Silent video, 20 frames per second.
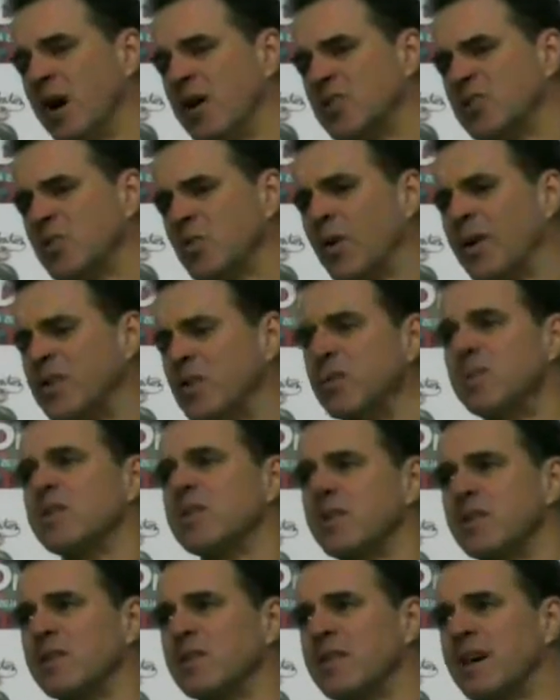So I don't
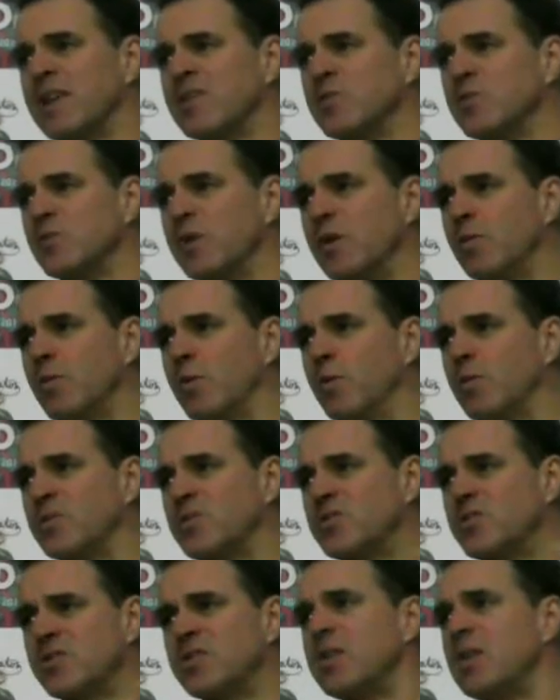think that that's really what
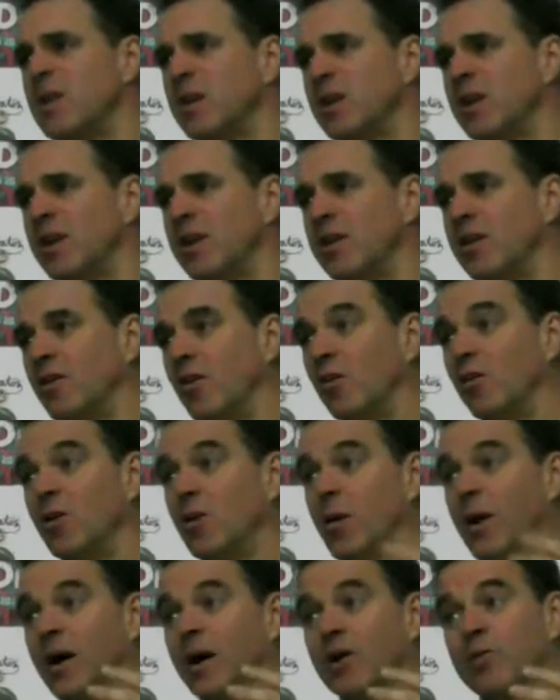we're seeing here,
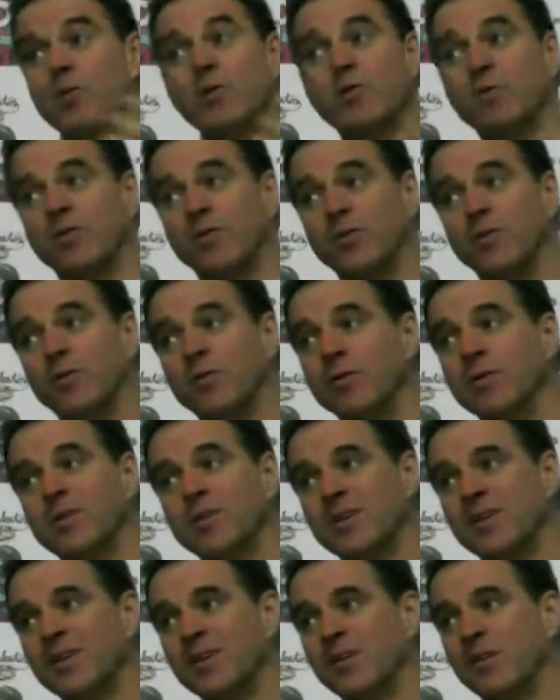although I agree with
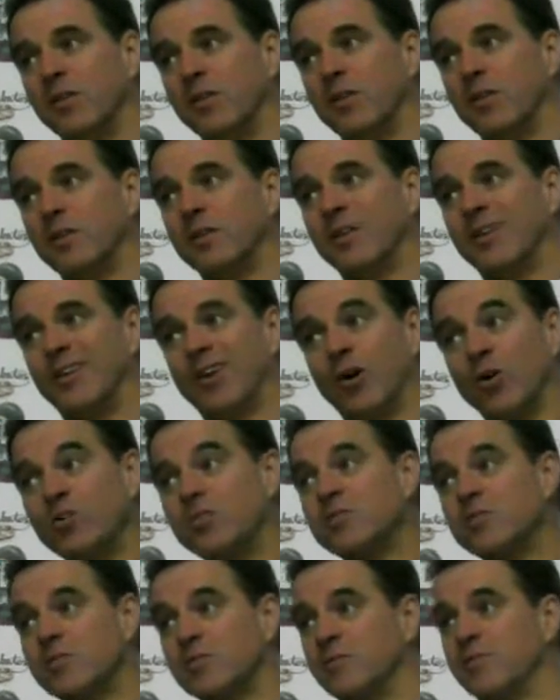you that the
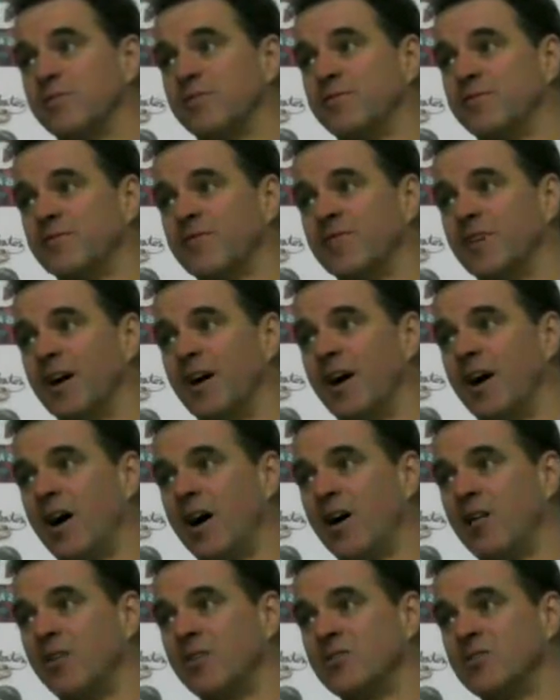cost of
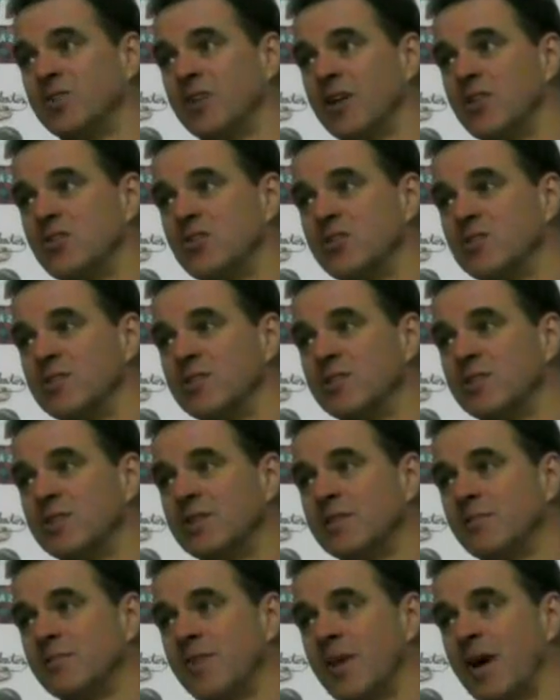higher education
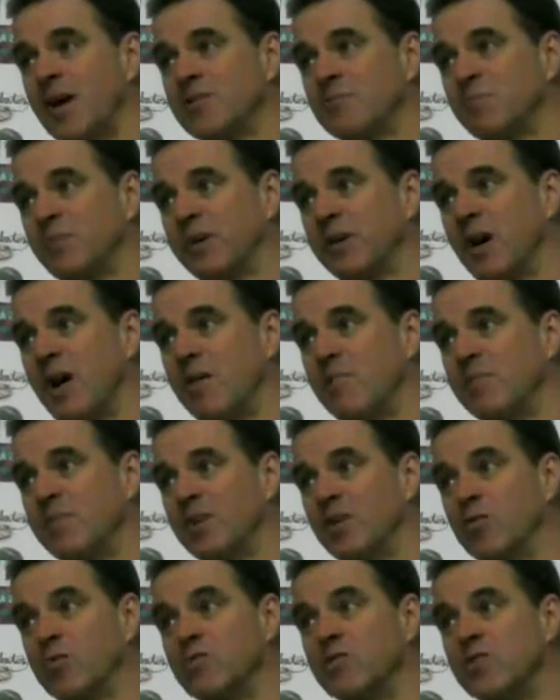has become
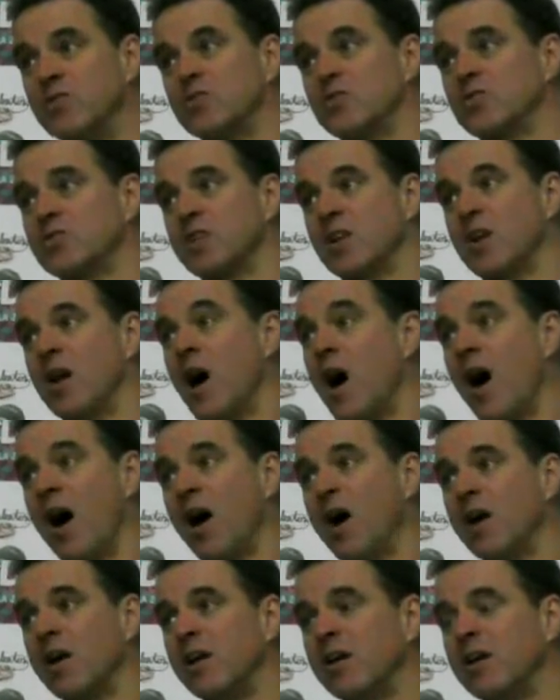egregiously high